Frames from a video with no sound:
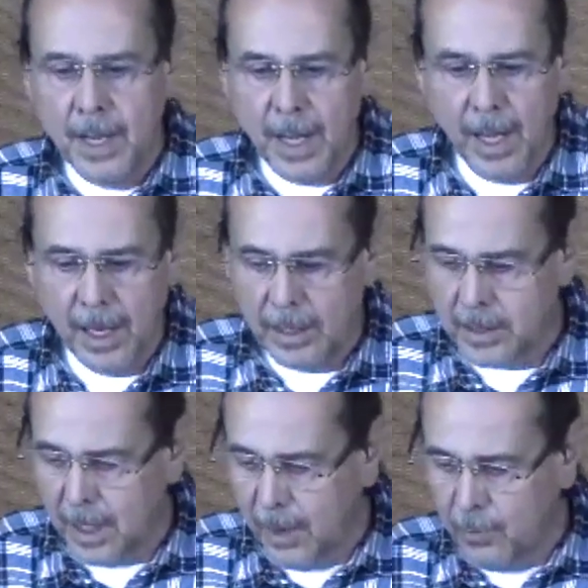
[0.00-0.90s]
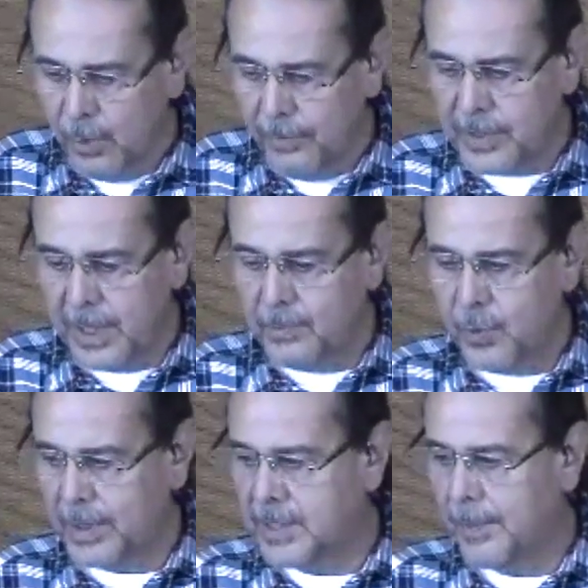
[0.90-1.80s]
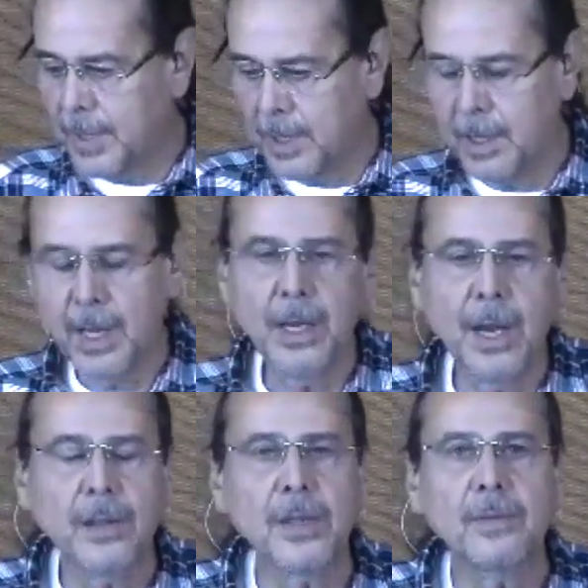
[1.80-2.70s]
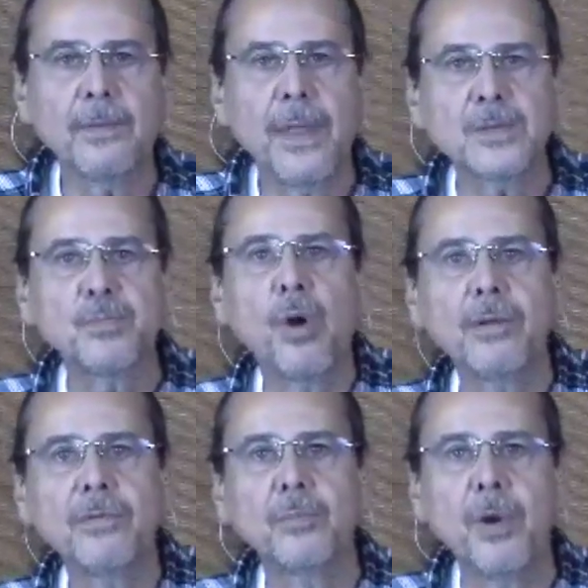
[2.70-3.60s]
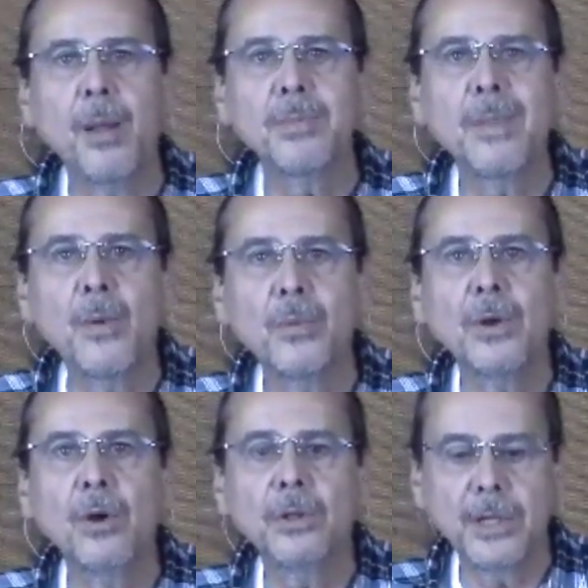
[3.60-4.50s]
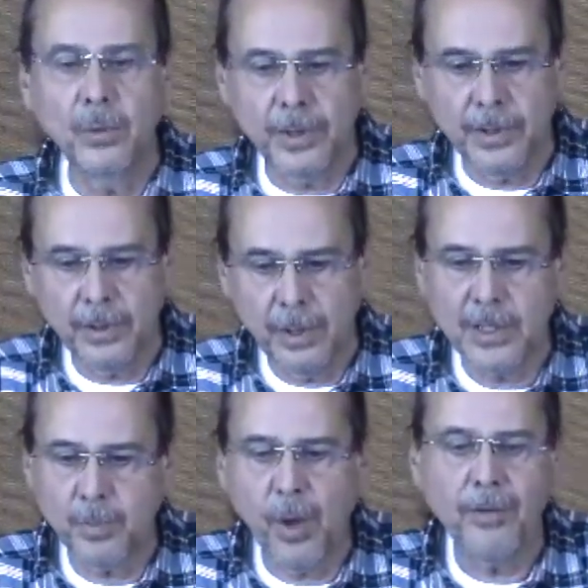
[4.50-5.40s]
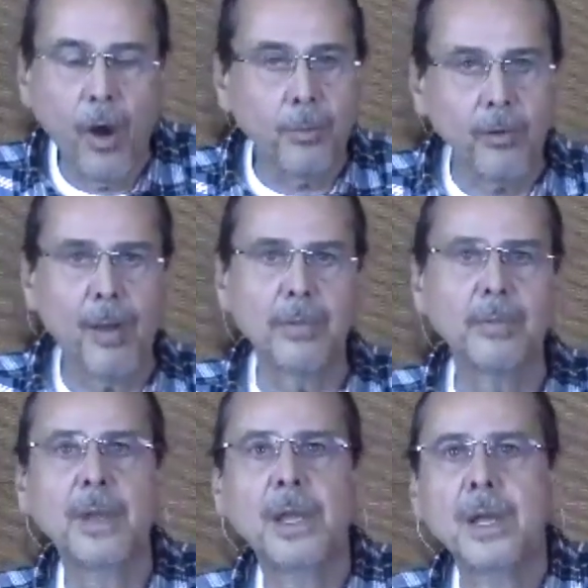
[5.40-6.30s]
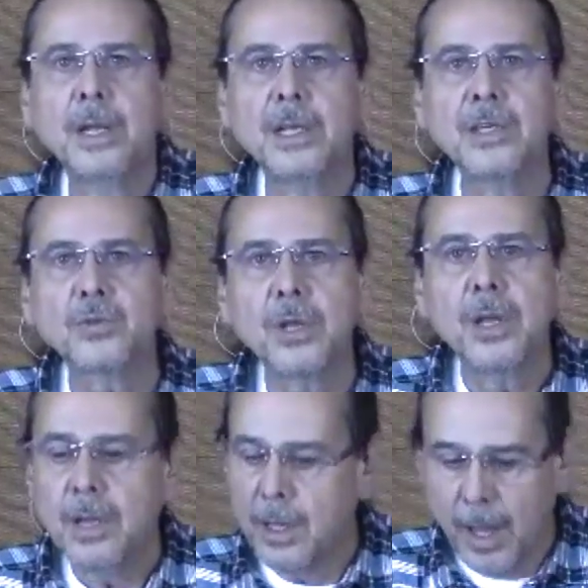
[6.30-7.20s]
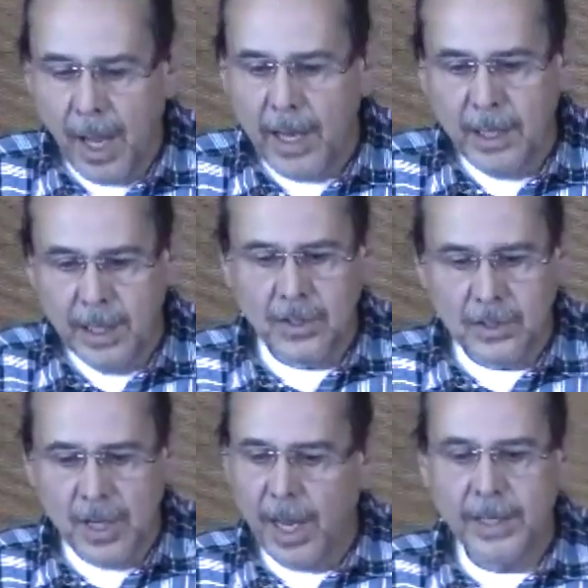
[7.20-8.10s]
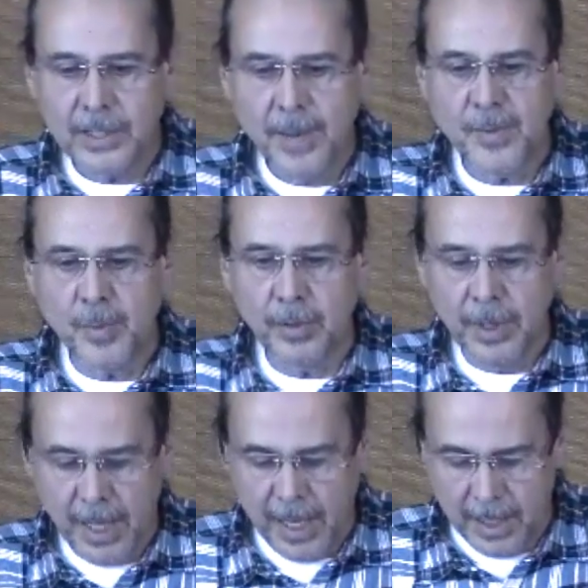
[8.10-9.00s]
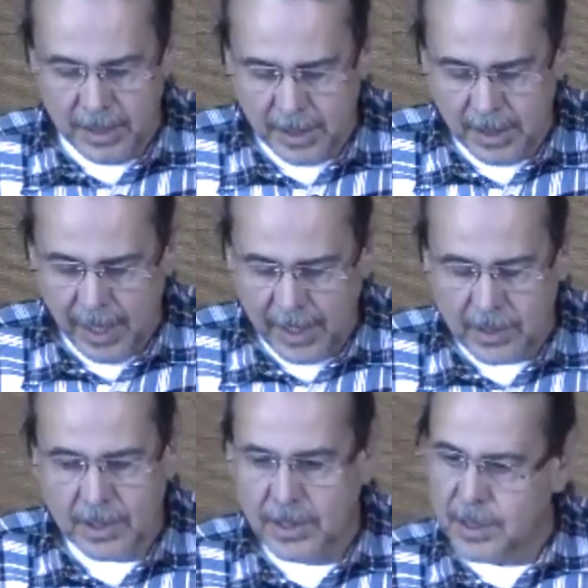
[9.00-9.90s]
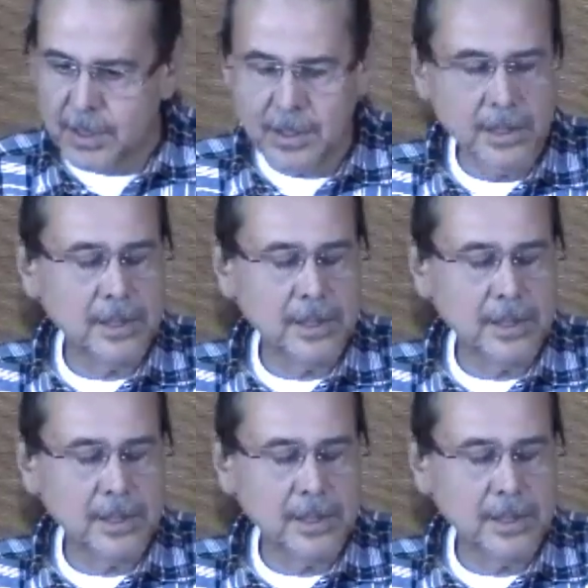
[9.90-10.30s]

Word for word: And, and we've seemed to accept it. And I think that that's part of the problem that we all deal with. It's part of our problem is lying is not acceptable. And that's